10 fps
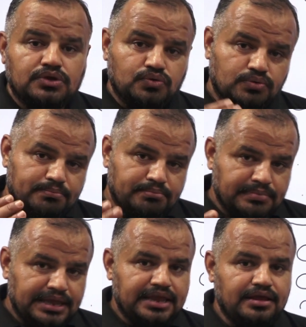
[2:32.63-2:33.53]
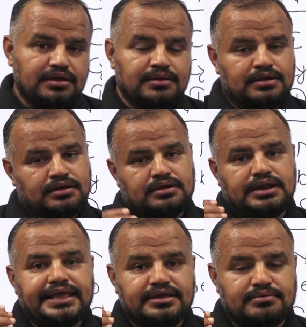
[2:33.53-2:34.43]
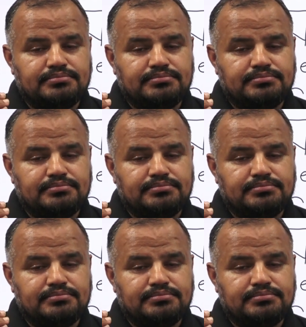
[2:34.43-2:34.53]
you may like